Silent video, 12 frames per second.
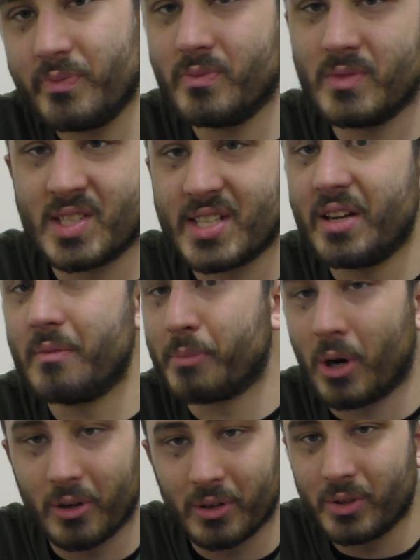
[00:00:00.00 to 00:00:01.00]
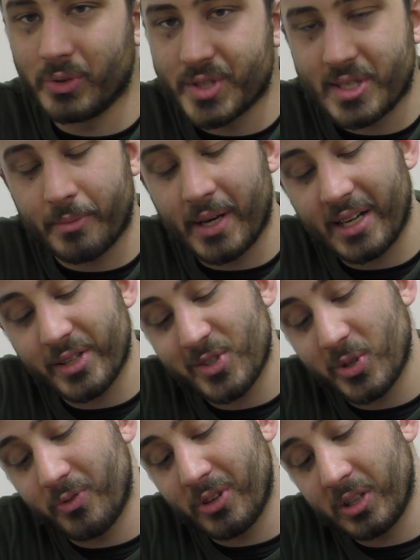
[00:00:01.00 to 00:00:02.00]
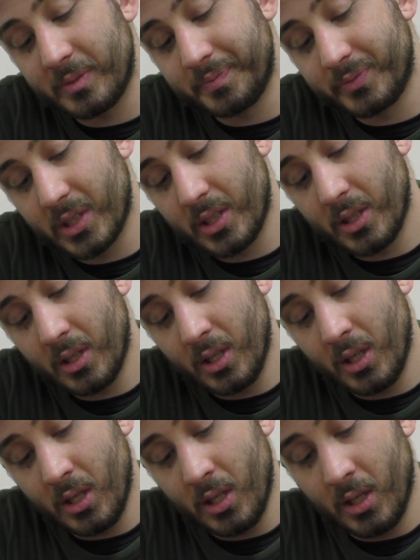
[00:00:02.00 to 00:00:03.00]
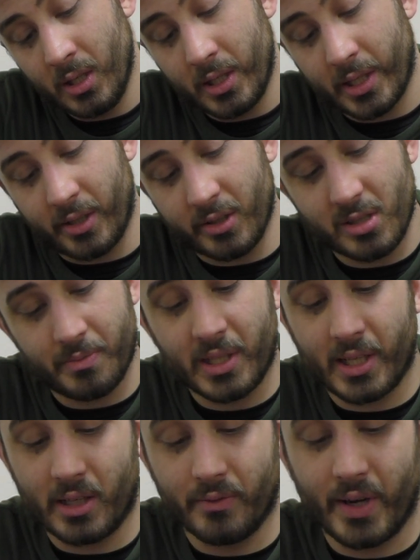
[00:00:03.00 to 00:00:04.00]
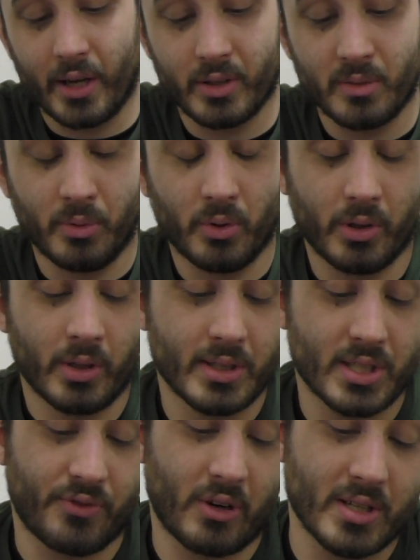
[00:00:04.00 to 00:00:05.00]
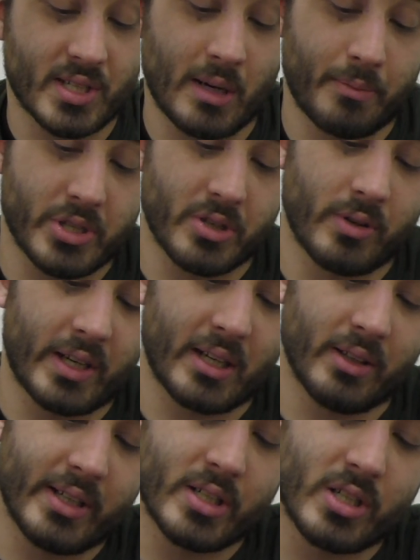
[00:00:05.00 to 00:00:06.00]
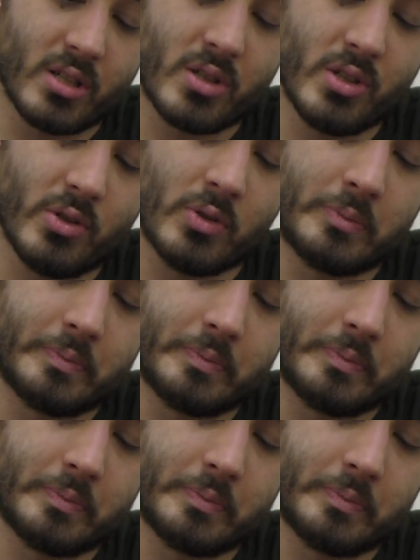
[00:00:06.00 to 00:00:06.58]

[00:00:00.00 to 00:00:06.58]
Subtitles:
scent particles to pass over. It can also be kind of valuable as far as temperature regulation, too.